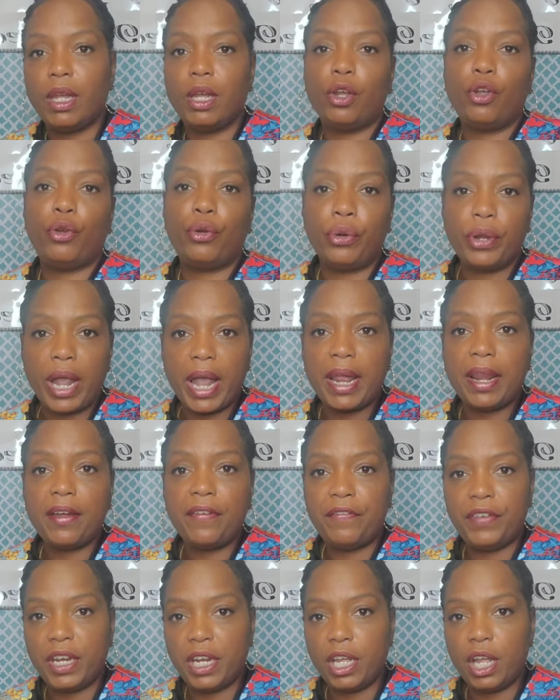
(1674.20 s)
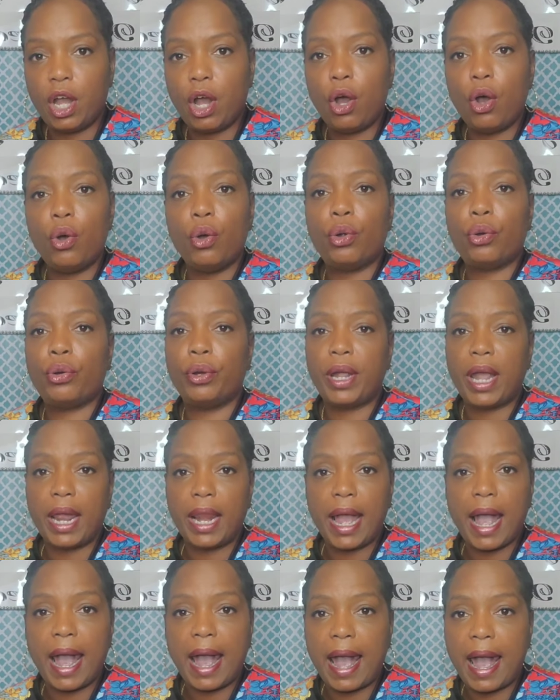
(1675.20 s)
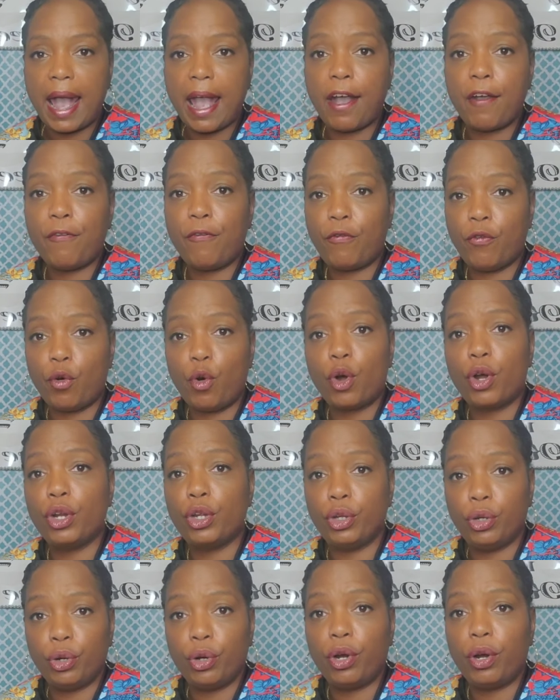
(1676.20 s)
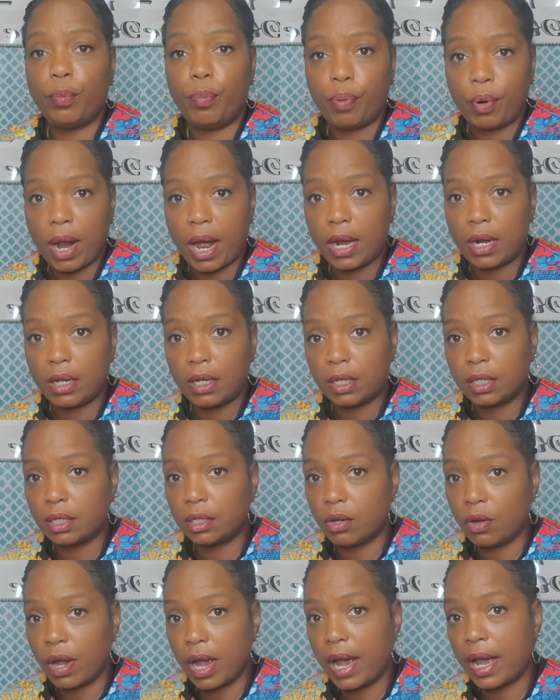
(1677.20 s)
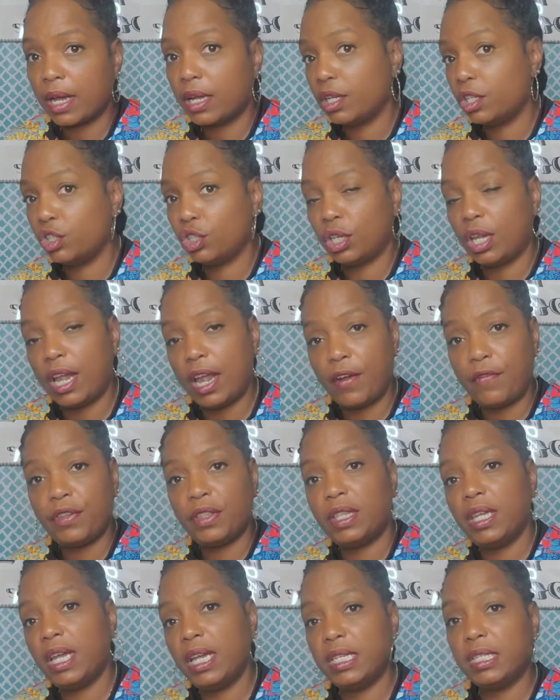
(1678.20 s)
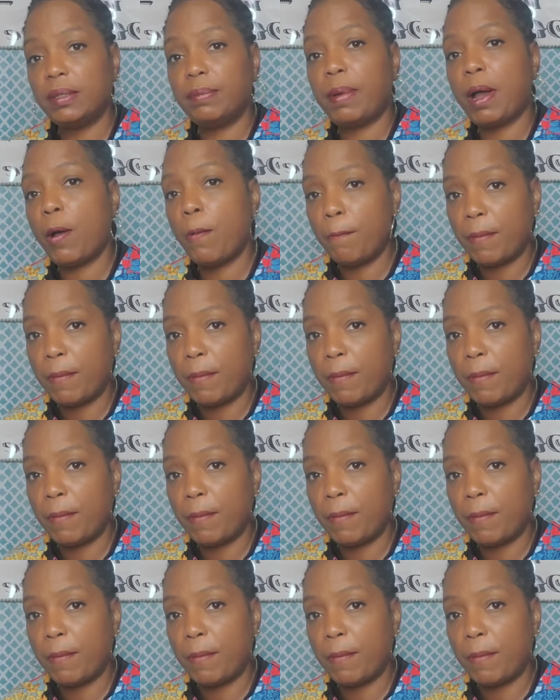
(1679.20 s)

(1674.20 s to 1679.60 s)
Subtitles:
create a video, create an ad for your products, okay? Because everything is about